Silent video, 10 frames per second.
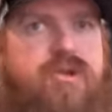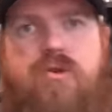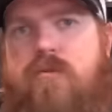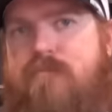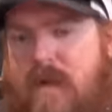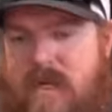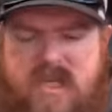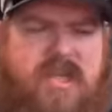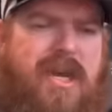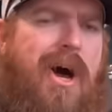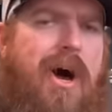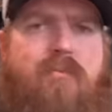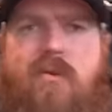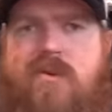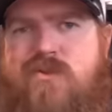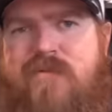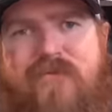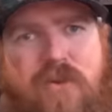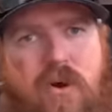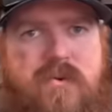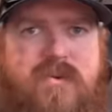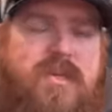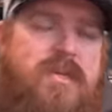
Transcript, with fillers: jerk baits, topwaters, frogs,